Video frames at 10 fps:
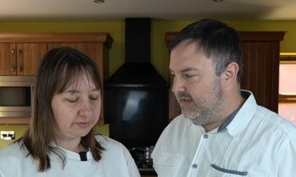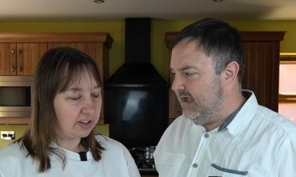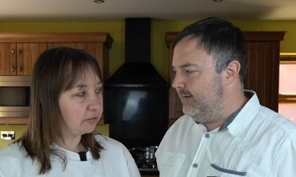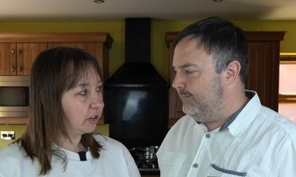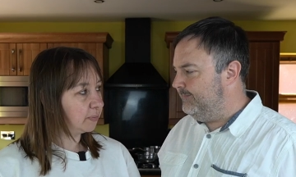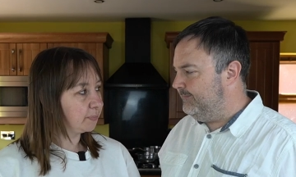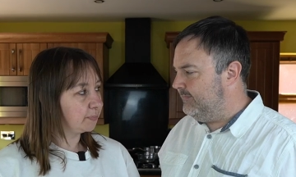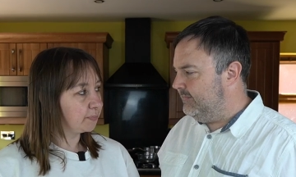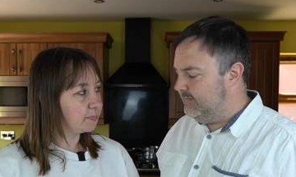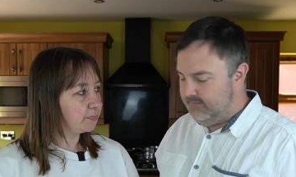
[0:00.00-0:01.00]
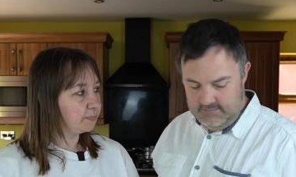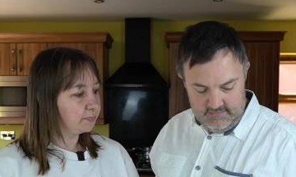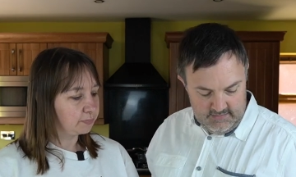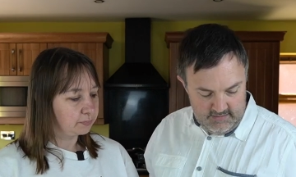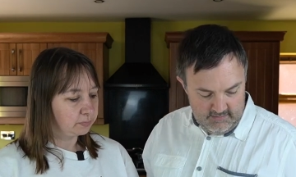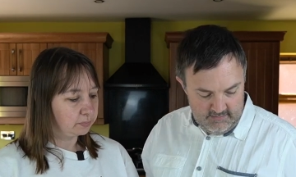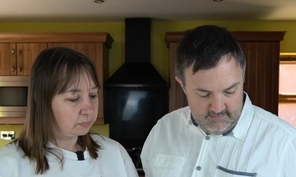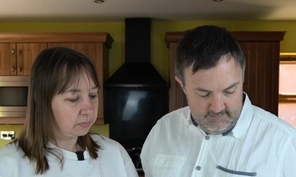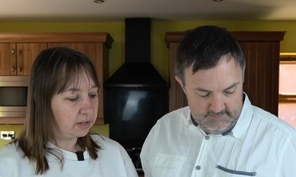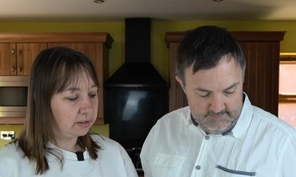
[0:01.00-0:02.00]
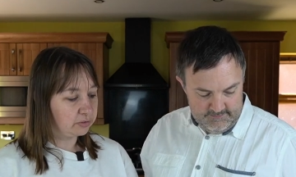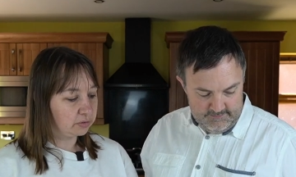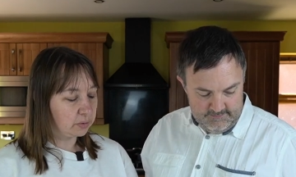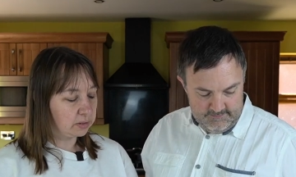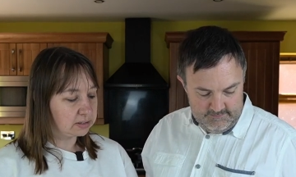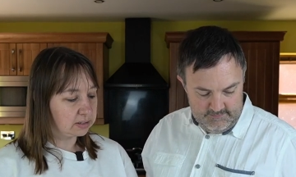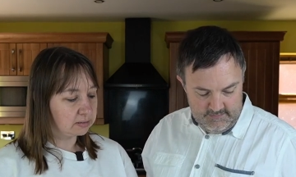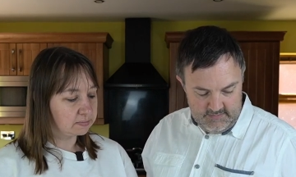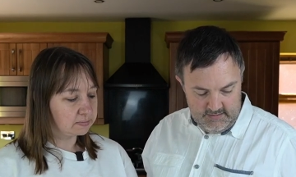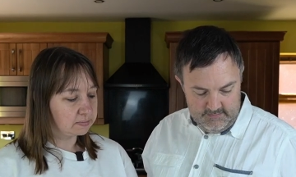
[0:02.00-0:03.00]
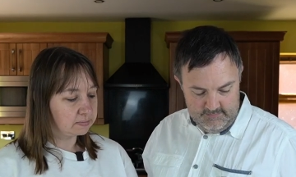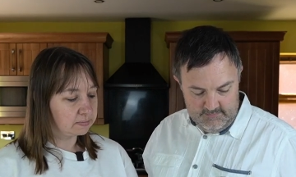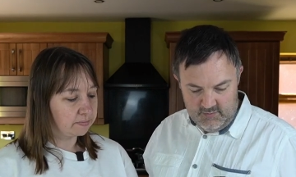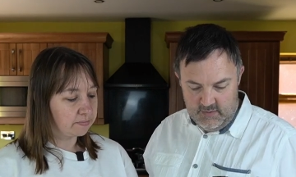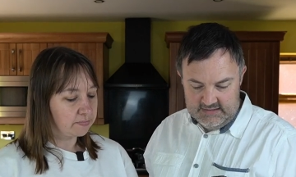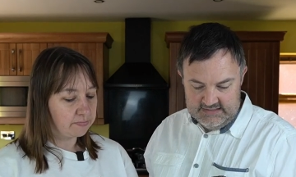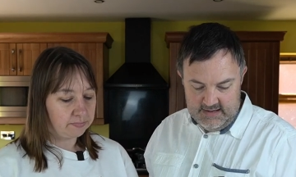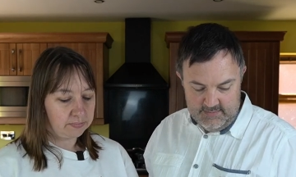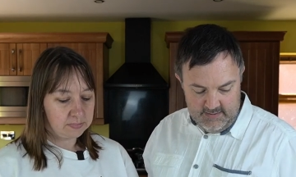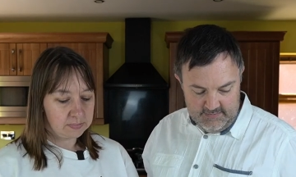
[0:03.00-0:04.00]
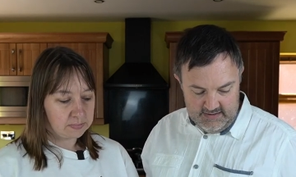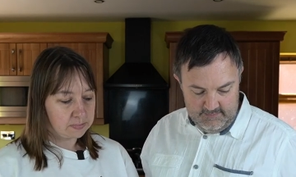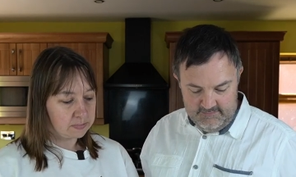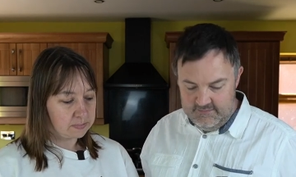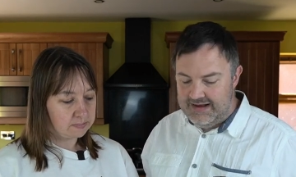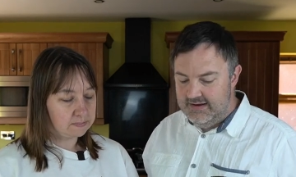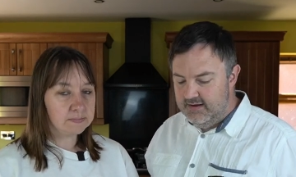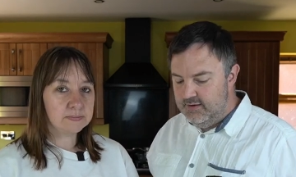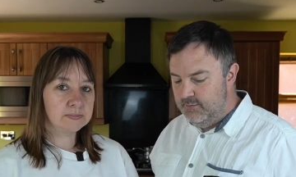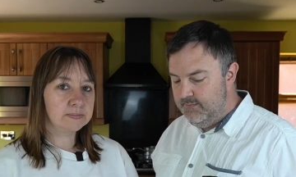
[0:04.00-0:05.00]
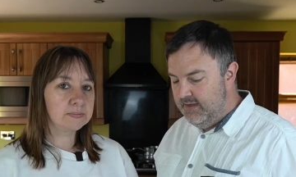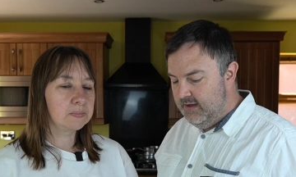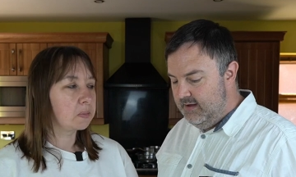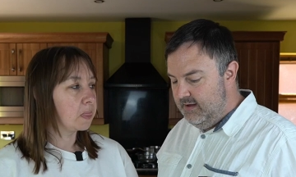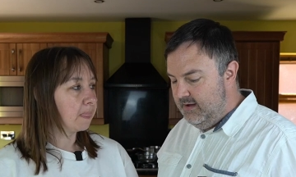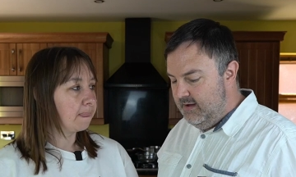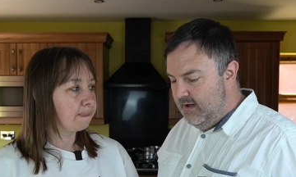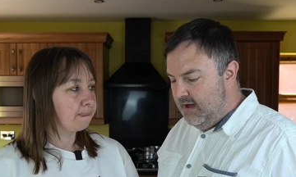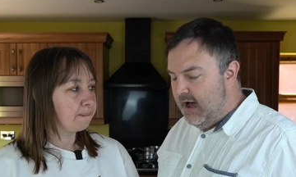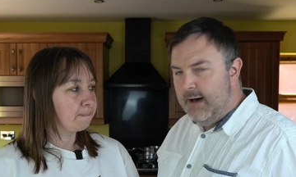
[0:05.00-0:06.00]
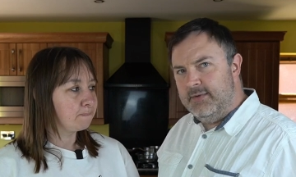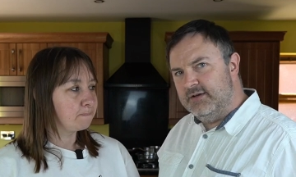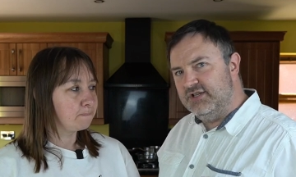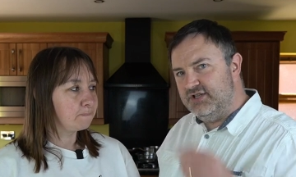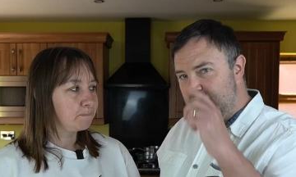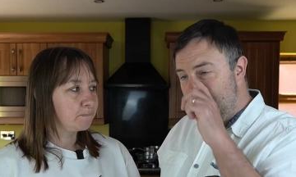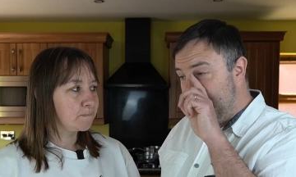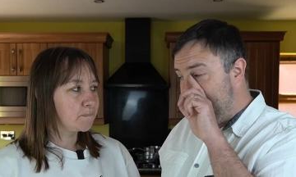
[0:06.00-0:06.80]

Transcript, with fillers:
Speaker 1: Yeah. Value. Yeah, you've done quality. Quality, I'm happy. Value, I'm not so sure. I